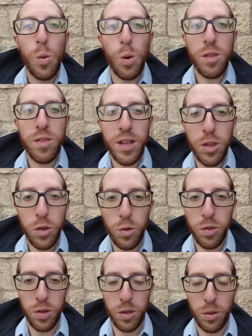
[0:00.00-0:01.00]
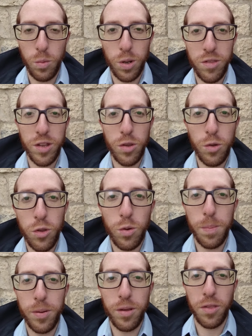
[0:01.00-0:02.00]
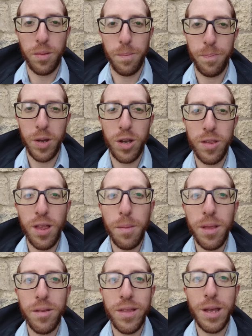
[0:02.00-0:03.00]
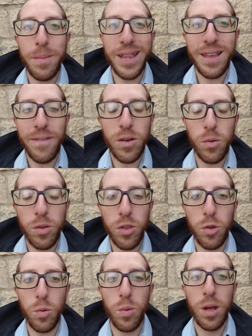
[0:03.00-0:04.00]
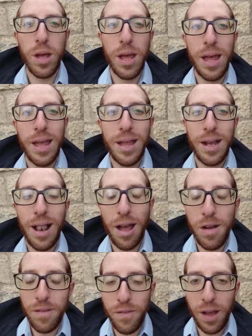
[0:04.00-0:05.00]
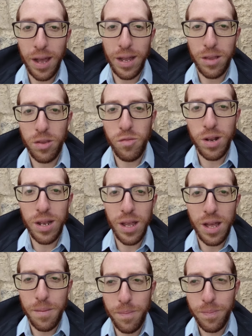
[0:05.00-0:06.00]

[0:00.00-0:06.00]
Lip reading: What does it do to you? What does it do to a person? Because sometimes it can be difficult to clarify and to really